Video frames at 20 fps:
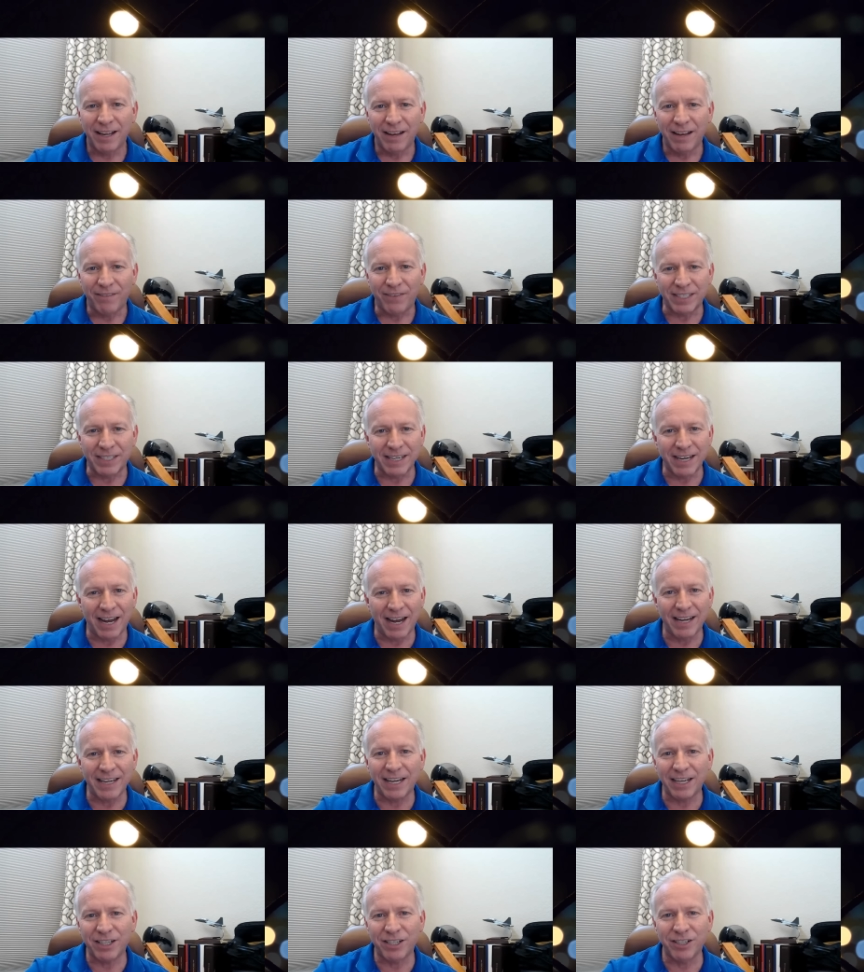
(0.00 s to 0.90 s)
If it's not
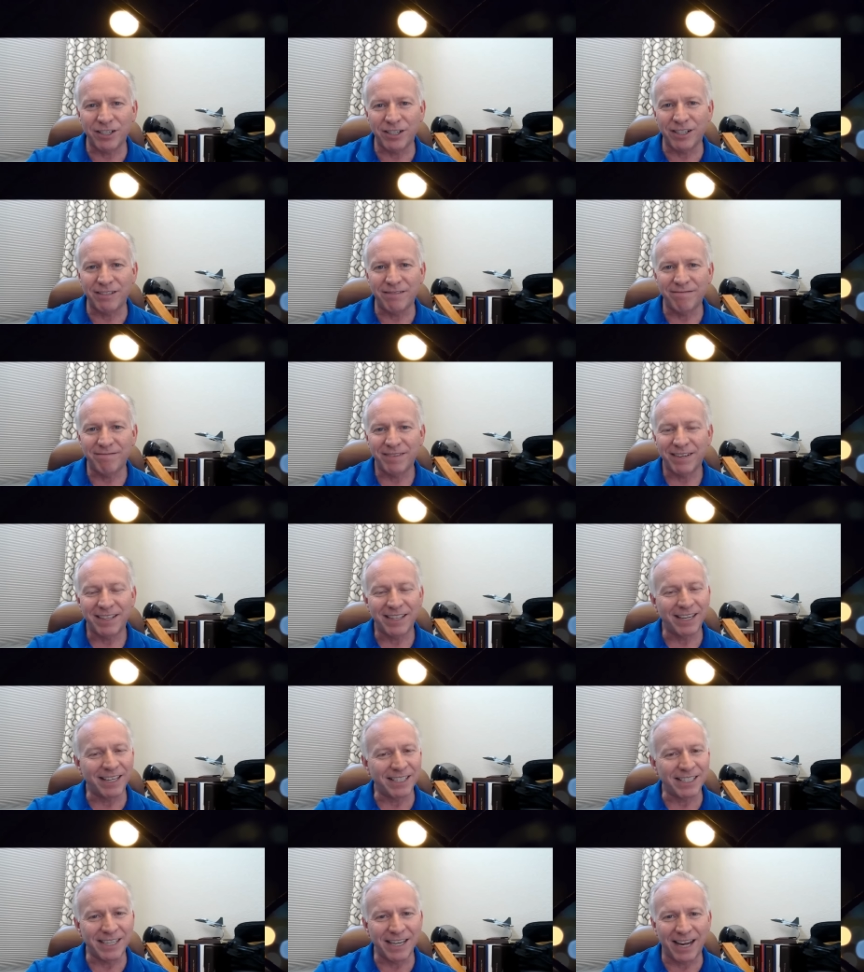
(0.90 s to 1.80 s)
yet good, then
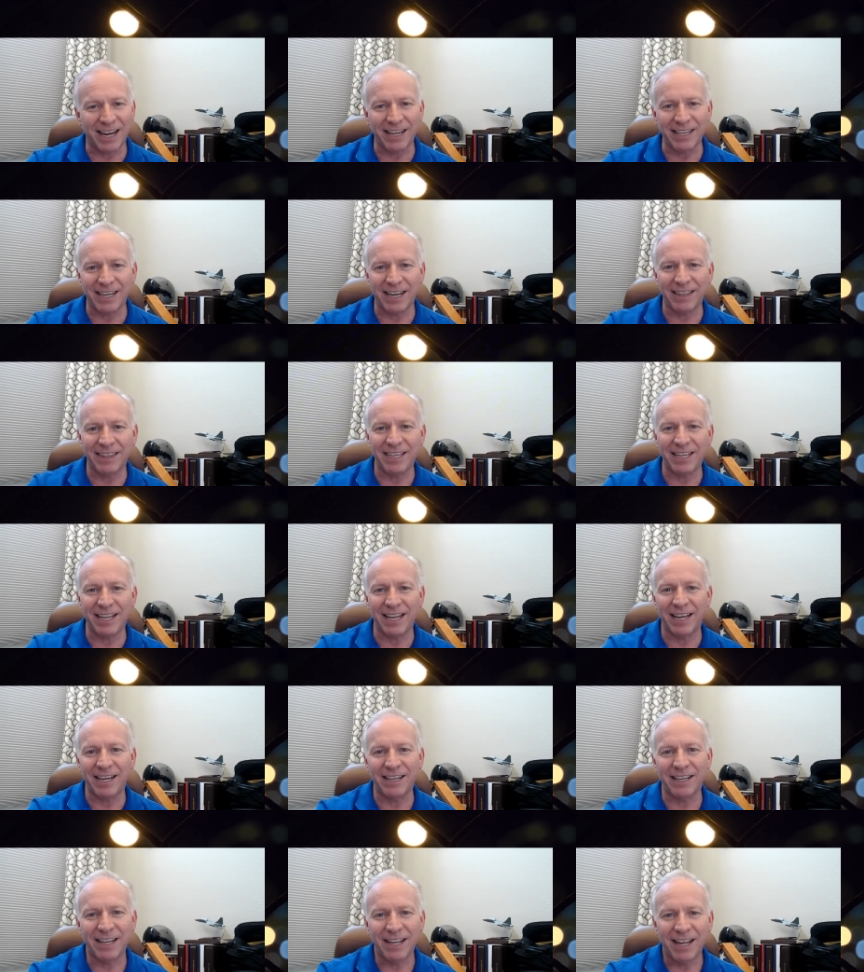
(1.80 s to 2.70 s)
it's not yet the
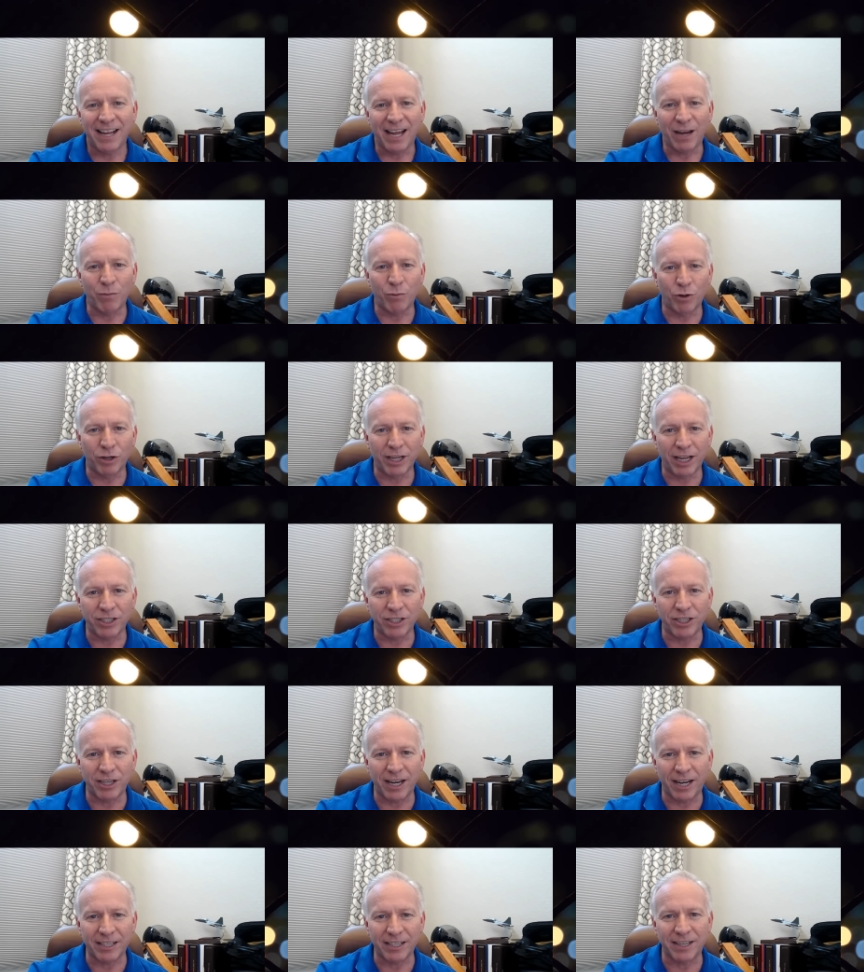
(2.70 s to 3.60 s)
end. And we'll catch you
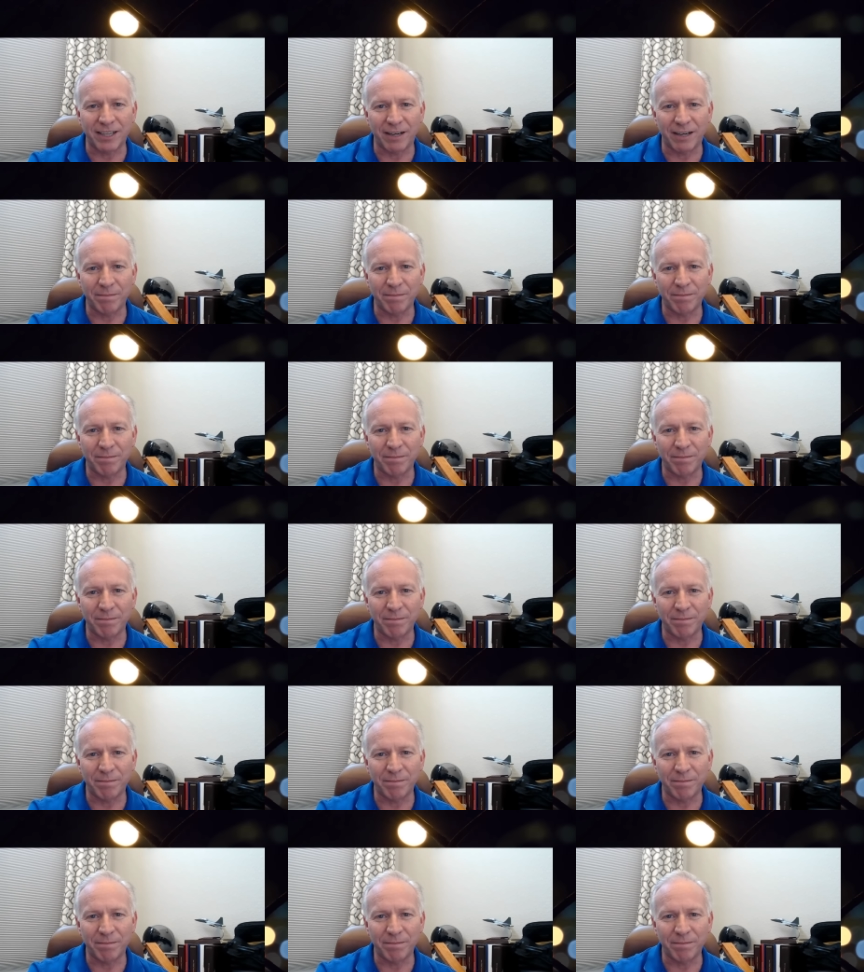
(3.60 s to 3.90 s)
next time.